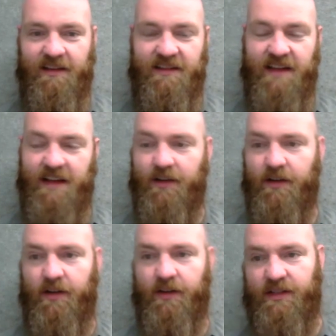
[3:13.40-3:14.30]
Yeah,
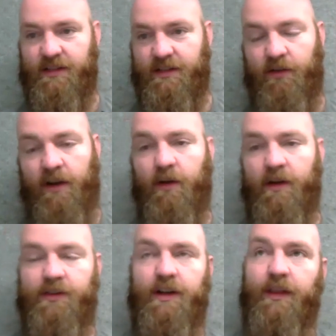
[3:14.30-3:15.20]
no. This is a great
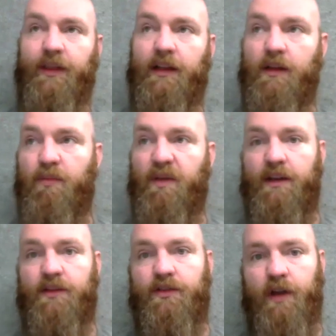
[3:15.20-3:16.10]
question. I think the
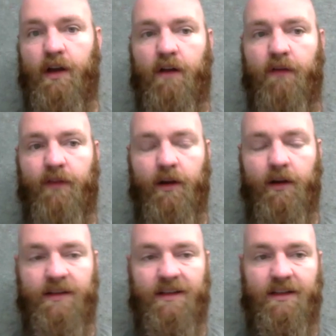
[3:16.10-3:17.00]
biggest trade off there
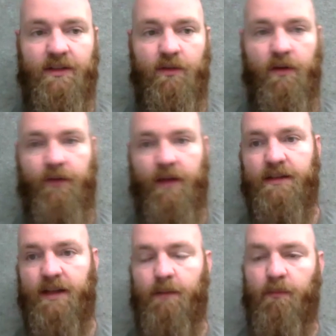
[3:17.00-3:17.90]
is it sort of
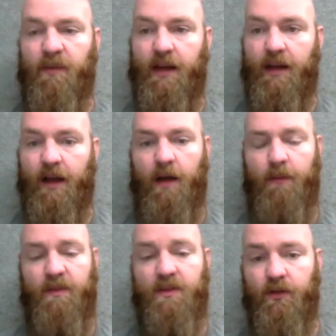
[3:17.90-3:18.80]
ends up being up
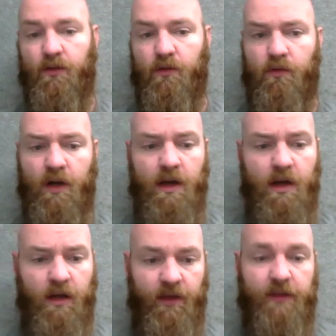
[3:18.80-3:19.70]
to
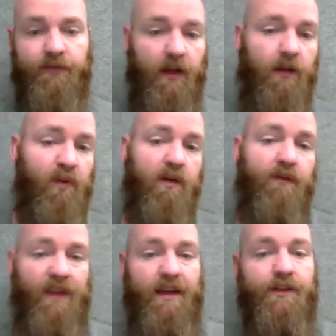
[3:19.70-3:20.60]
the developer
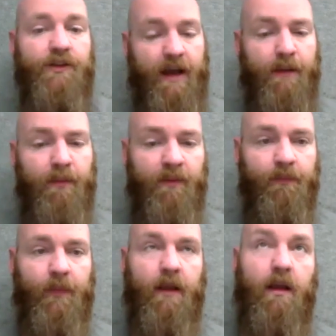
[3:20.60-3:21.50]
of each app
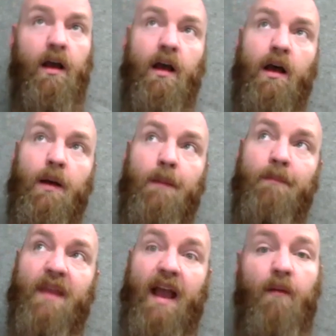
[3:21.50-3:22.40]

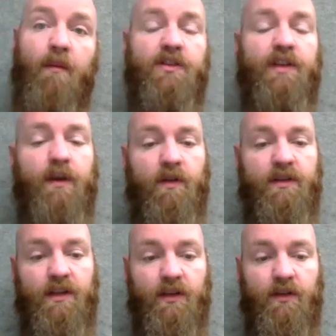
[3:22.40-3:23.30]
how much they want
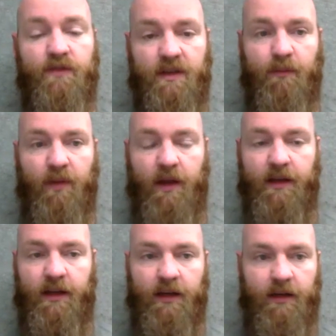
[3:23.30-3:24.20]
to use Simple
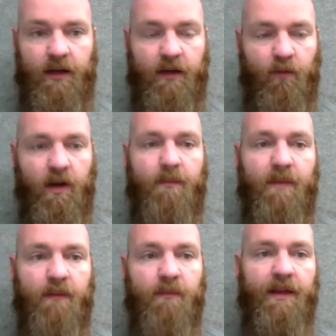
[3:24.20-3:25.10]
ID. And what I
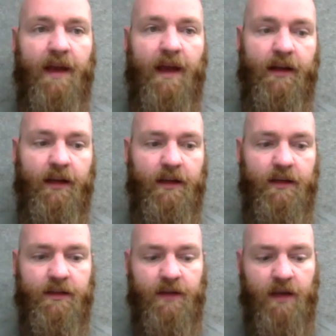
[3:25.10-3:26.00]
mean by that
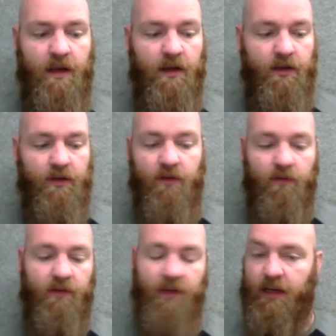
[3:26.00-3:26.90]
is you
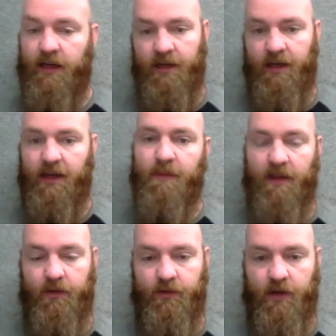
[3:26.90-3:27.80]
don't need an
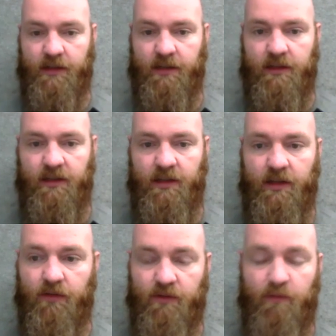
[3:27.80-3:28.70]
email address to
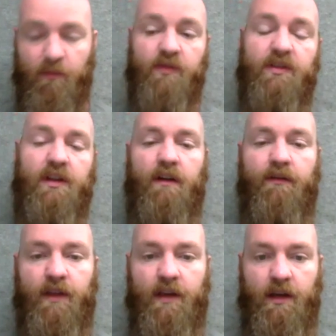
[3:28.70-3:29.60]
use most
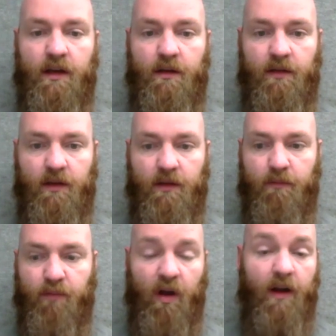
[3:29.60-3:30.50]
of the
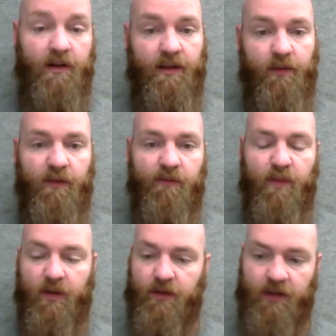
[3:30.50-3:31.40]
product that we've
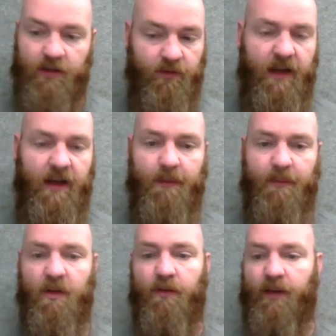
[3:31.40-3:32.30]
built. You can do in app
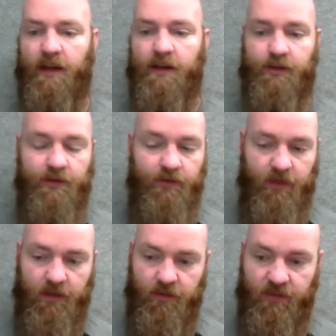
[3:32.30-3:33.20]
notifications, you
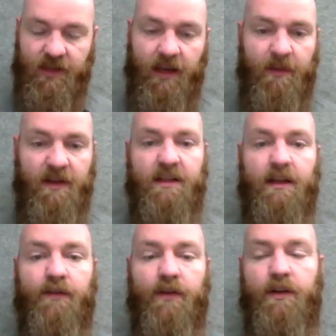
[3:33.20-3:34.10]
can do
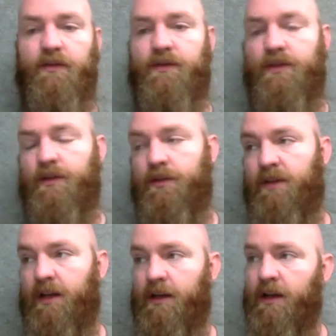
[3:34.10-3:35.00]
segmenting of your users, you
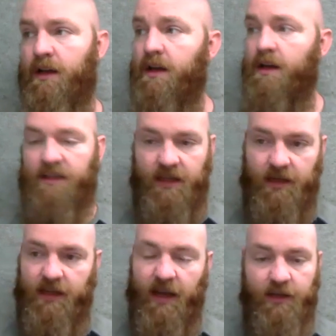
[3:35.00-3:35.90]
can see a
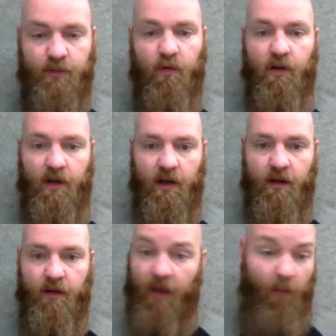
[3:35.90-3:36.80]
dashboard
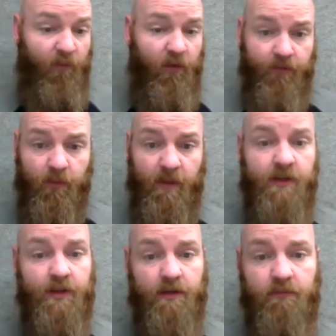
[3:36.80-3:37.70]
of helpful
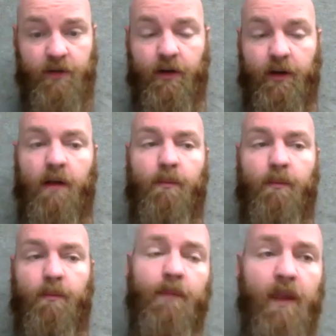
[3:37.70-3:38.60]
information to your company.